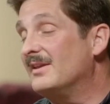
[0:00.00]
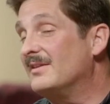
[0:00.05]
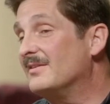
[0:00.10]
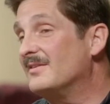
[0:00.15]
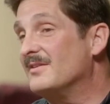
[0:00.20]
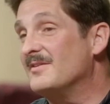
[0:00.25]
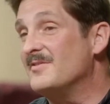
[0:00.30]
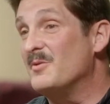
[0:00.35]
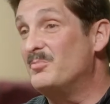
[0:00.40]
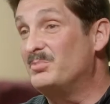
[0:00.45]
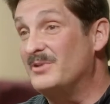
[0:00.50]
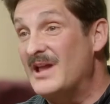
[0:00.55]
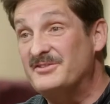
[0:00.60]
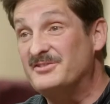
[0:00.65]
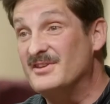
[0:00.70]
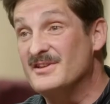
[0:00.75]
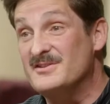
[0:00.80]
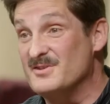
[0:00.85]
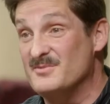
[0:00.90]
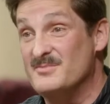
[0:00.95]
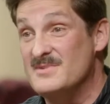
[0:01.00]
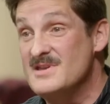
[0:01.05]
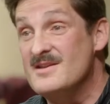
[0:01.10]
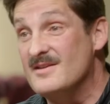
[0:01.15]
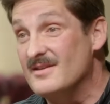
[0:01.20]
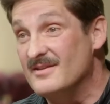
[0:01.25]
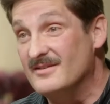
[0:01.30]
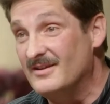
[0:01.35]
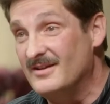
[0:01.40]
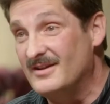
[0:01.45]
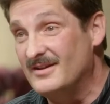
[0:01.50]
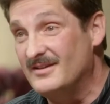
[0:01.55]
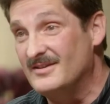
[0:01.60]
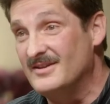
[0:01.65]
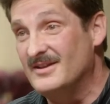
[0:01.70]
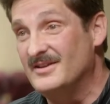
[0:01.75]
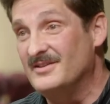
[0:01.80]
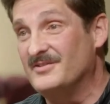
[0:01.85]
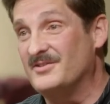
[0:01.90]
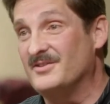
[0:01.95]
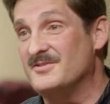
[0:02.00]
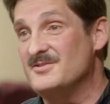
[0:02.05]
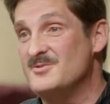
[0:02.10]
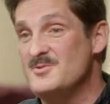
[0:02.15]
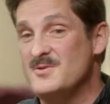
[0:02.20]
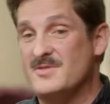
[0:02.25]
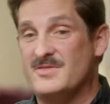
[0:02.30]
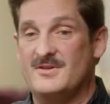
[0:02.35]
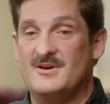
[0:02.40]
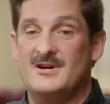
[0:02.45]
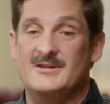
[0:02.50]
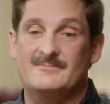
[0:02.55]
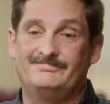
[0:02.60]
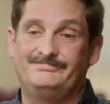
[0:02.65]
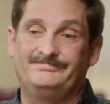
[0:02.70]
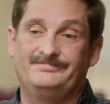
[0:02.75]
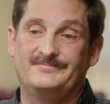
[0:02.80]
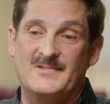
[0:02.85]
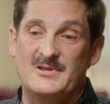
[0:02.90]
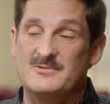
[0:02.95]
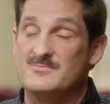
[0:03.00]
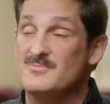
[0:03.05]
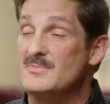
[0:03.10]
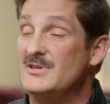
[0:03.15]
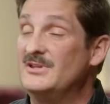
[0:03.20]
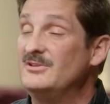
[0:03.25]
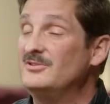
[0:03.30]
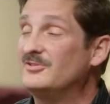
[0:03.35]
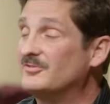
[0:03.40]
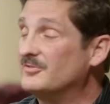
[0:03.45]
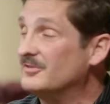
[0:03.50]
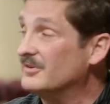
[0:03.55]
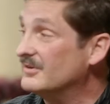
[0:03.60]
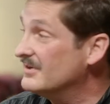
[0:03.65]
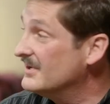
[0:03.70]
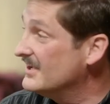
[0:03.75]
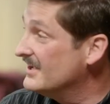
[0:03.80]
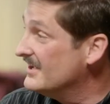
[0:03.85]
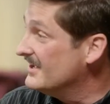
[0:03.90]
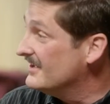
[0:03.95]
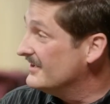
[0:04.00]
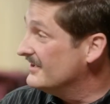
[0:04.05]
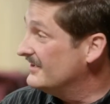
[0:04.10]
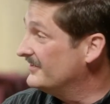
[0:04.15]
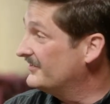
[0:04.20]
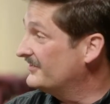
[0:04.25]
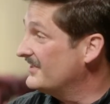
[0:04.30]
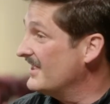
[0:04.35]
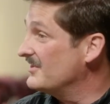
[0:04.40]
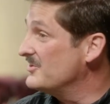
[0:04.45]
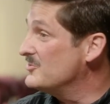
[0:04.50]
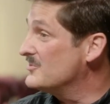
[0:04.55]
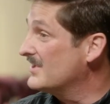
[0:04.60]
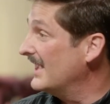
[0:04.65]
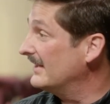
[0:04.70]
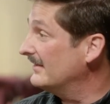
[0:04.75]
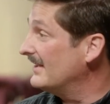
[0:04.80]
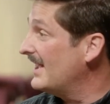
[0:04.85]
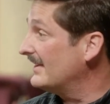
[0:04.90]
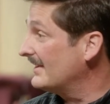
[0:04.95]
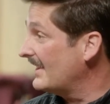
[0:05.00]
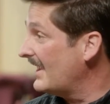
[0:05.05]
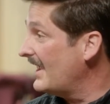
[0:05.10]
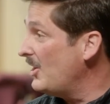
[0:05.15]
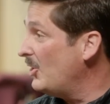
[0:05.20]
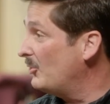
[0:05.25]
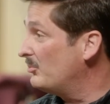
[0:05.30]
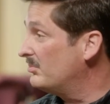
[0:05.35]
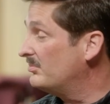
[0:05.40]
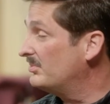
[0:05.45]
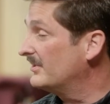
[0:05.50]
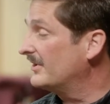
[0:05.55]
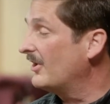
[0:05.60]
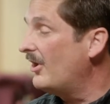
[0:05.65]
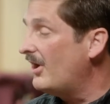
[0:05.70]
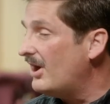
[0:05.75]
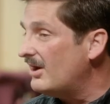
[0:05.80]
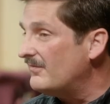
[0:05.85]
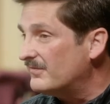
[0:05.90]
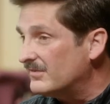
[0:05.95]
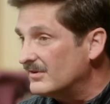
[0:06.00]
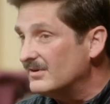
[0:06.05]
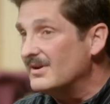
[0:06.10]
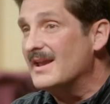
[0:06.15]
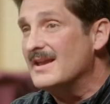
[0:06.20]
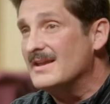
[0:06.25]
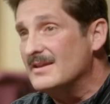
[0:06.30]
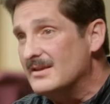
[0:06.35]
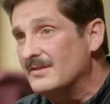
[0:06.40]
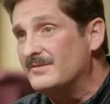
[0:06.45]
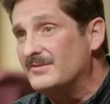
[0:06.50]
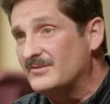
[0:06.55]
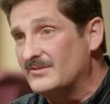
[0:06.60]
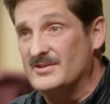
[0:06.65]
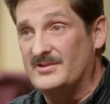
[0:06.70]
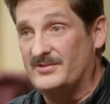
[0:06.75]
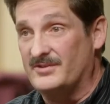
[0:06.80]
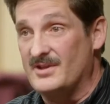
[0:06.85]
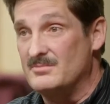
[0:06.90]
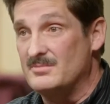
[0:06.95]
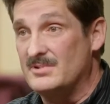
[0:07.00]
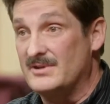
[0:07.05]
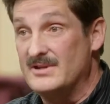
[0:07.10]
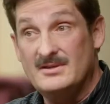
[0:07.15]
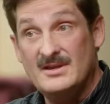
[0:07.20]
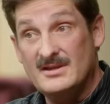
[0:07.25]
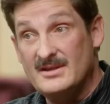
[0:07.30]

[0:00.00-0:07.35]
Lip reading: And the blessing to me as a New Thought minister is that you cannot help but offer a gift to somebody.